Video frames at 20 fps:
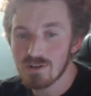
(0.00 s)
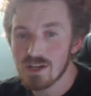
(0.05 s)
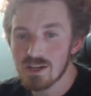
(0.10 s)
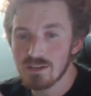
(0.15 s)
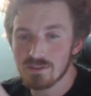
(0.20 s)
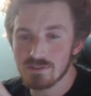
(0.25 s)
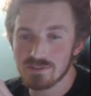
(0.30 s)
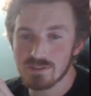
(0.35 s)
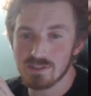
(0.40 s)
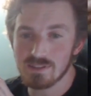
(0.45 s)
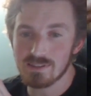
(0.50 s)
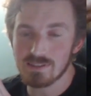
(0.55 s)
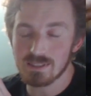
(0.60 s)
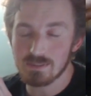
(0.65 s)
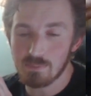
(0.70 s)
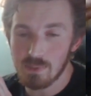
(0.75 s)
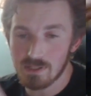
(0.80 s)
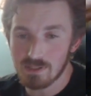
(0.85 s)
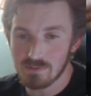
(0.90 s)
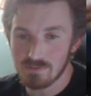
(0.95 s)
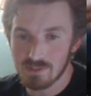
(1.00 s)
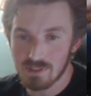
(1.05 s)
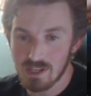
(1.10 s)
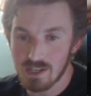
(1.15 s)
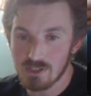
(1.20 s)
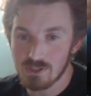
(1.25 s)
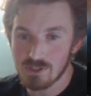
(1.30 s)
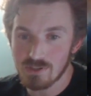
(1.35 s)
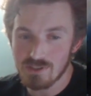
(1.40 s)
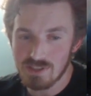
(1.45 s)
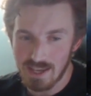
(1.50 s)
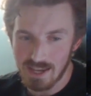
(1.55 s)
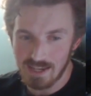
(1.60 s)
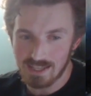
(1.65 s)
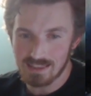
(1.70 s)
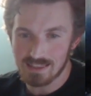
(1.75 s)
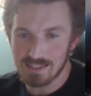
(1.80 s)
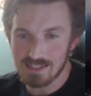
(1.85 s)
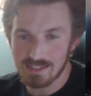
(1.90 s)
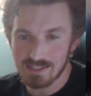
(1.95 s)
you'll see the specifications
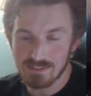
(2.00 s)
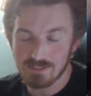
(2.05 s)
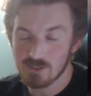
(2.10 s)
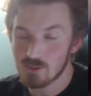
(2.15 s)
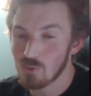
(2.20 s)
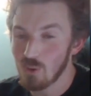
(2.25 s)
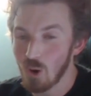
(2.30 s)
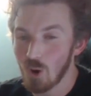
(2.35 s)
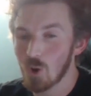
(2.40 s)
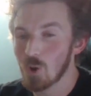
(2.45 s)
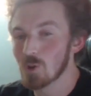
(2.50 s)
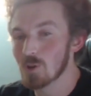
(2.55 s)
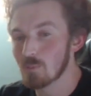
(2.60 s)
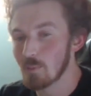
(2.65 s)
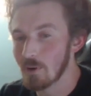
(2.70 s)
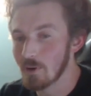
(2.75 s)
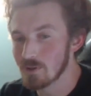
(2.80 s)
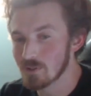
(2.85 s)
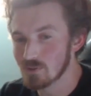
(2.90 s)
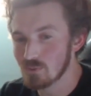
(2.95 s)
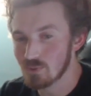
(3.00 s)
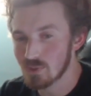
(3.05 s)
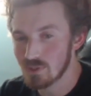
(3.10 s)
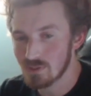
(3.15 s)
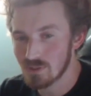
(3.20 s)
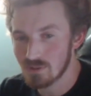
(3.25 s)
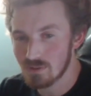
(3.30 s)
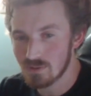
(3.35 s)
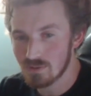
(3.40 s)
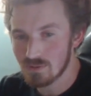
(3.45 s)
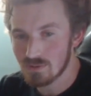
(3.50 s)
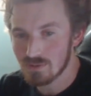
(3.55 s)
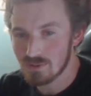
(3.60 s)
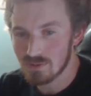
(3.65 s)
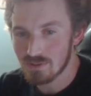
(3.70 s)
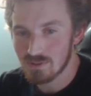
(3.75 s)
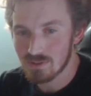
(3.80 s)
and links to all the parts we used.